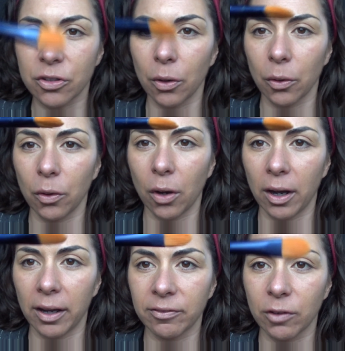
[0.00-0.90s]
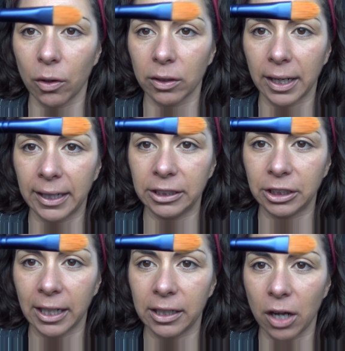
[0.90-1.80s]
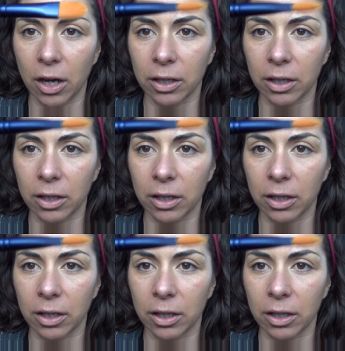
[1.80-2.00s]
So I've got a Jane